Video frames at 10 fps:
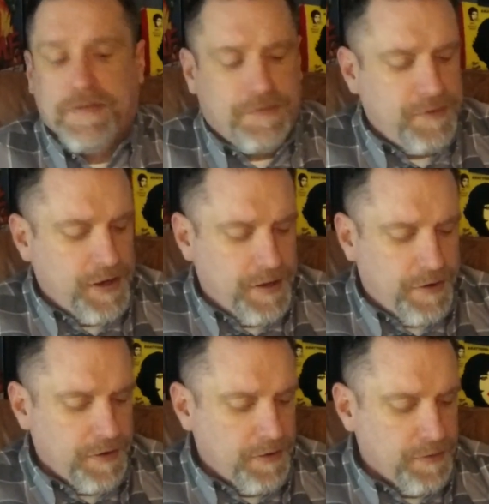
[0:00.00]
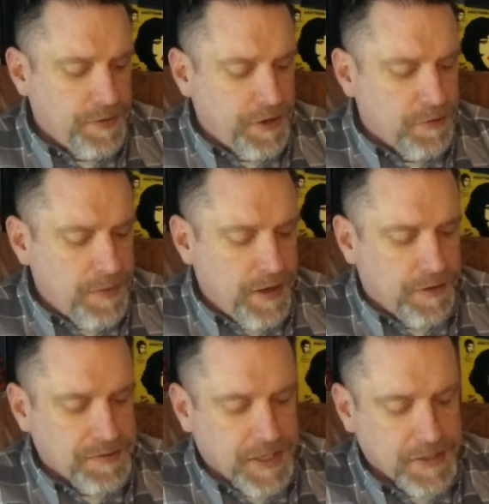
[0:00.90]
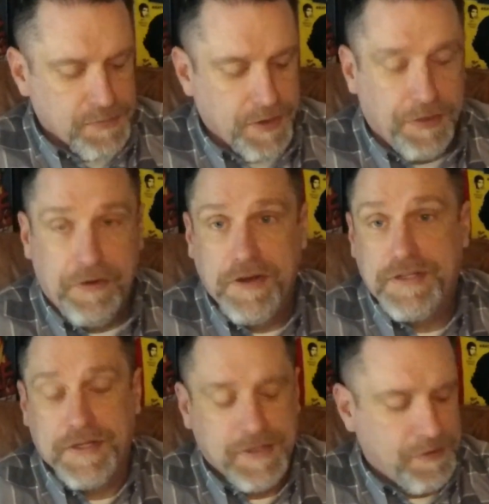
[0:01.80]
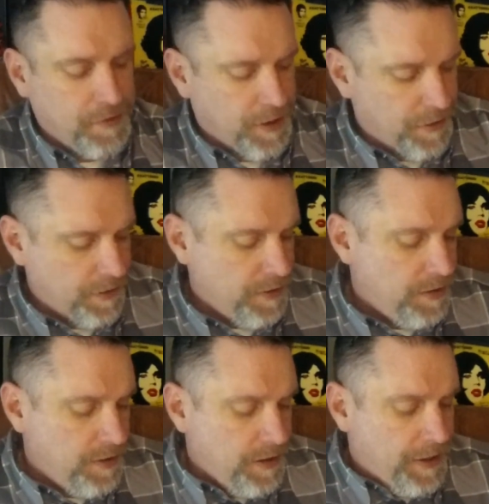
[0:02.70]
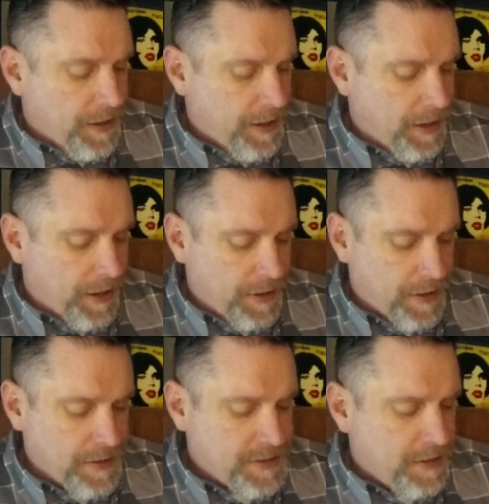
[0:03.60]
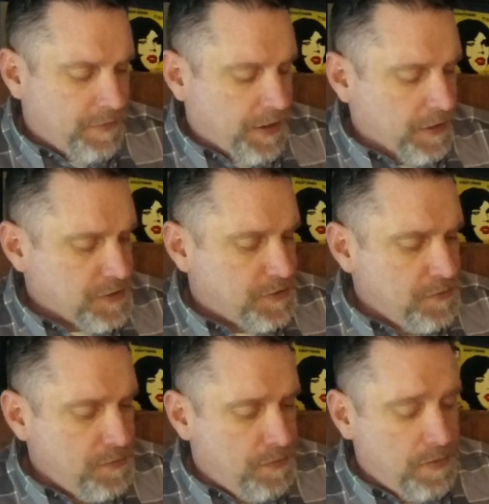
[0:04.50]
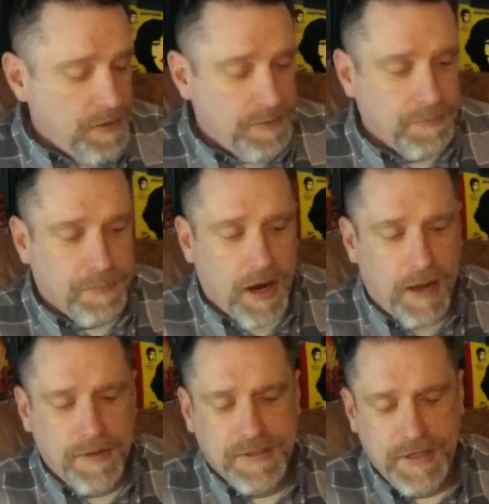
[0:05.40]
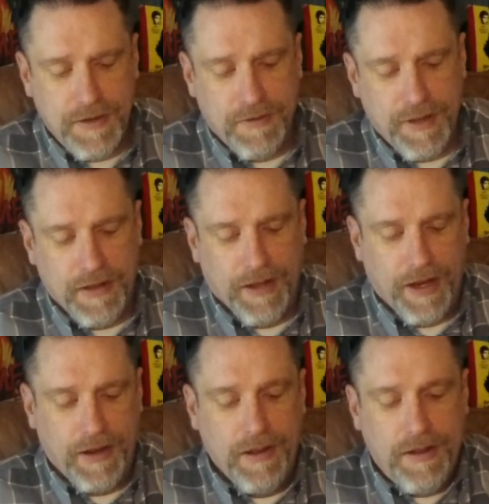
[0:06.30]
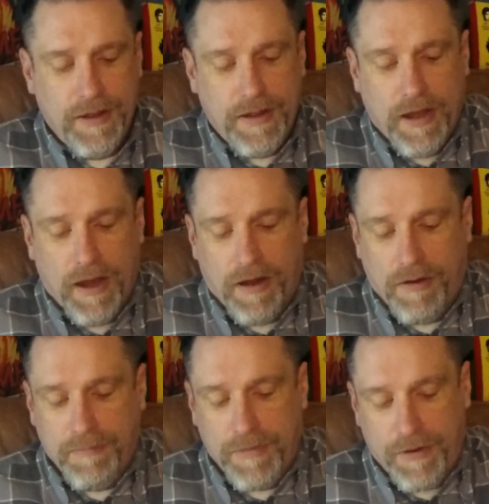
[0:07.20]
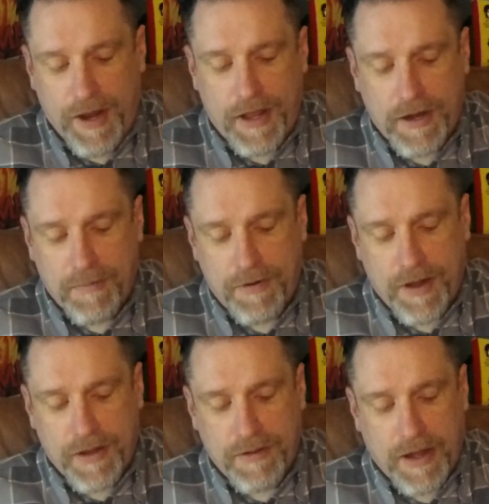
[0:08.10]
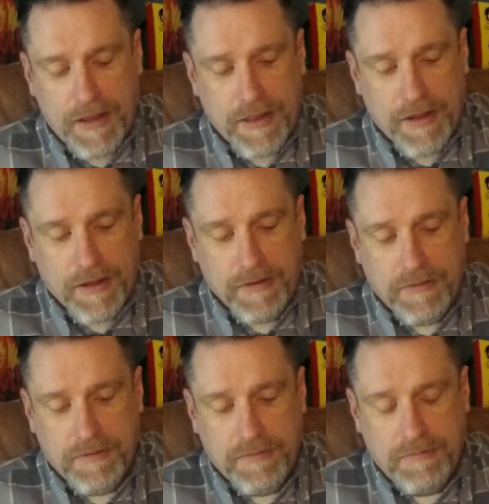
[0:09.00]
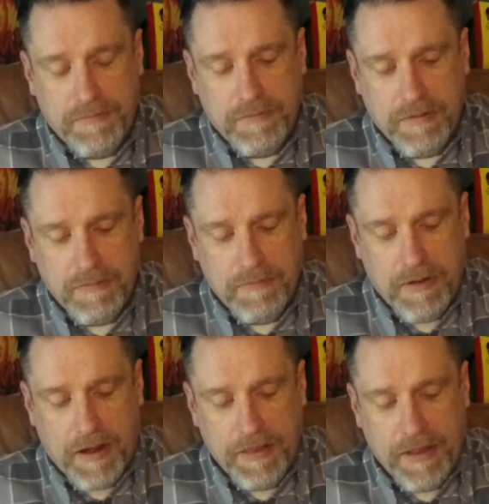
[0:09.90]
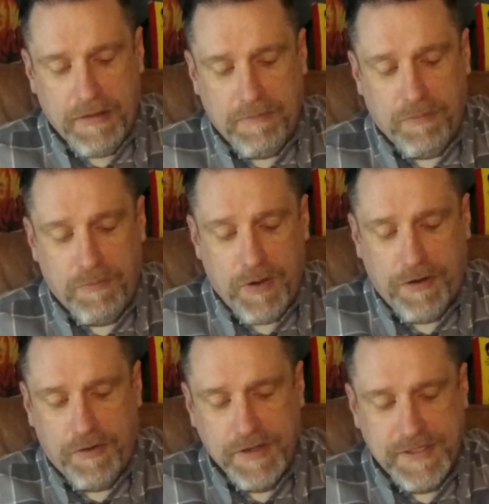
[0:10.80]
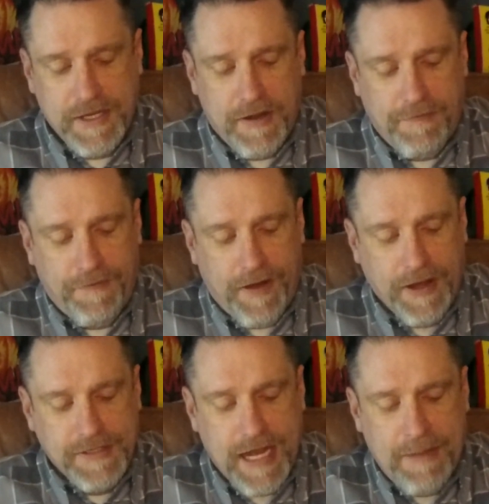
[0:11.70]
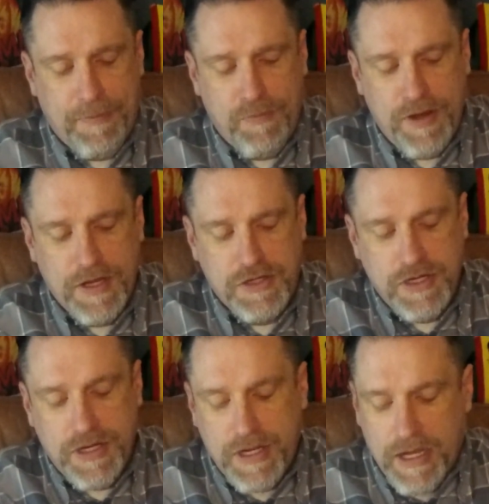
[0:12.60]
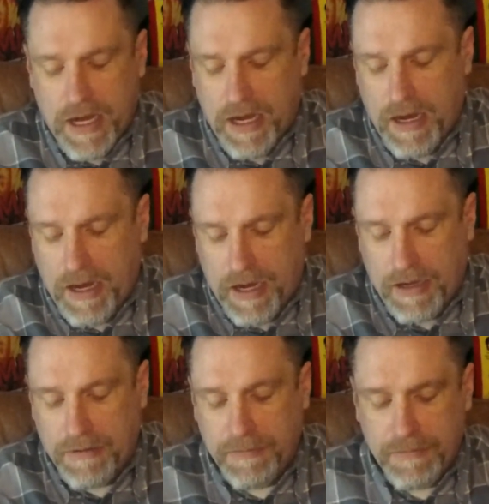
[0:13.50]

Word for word: of 300, you know that nobody else has 136 of 300. And that's kind of like a Sioux promise deal that like um, they're hand numbered on the on the record itself. On top of which, uh,